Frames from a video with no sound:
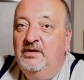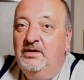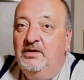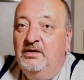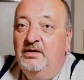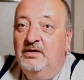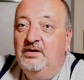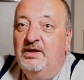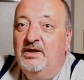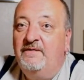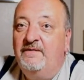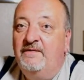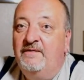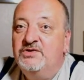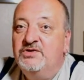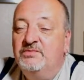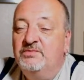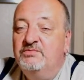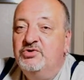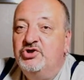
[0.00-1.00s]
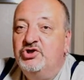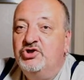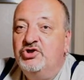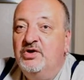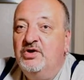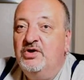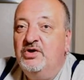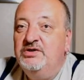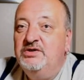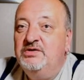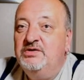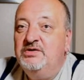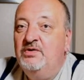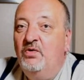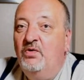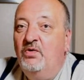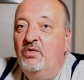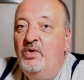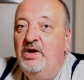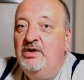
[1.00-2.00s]
Now for some strange and
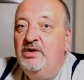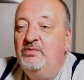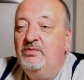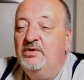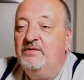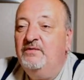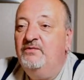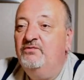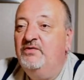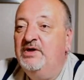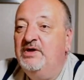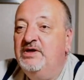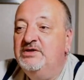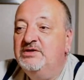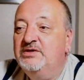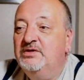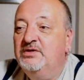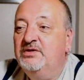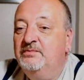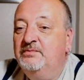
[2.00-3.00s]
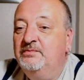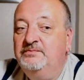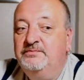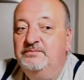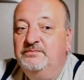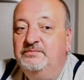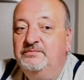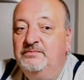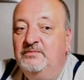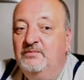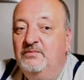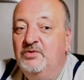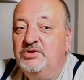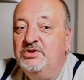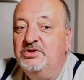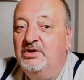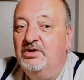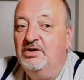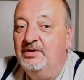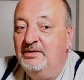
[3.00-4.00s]
weird and wonderful reason, which
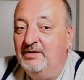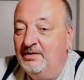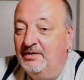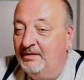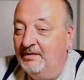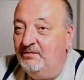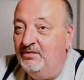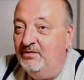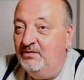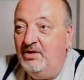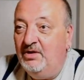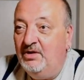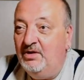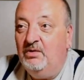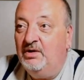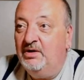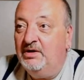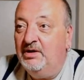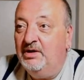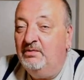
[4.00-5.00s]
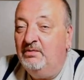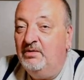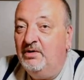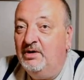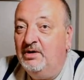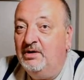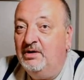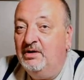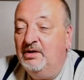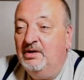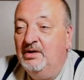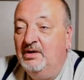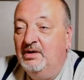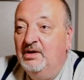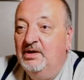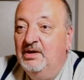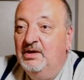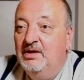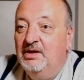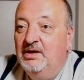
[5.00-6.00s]
I have no idea why,
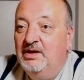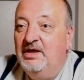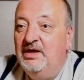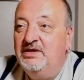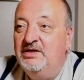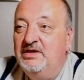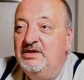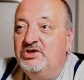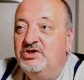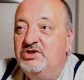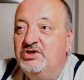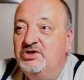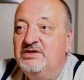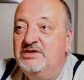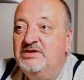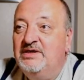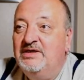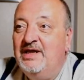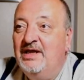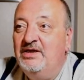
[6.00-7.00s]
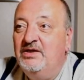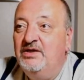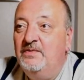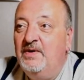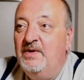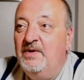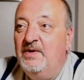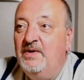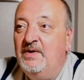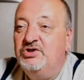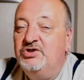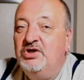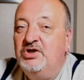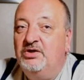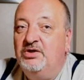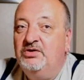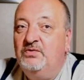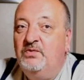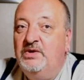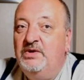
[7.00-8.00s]
it is suggested that you actually shut the
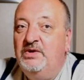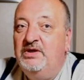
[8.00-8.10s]
window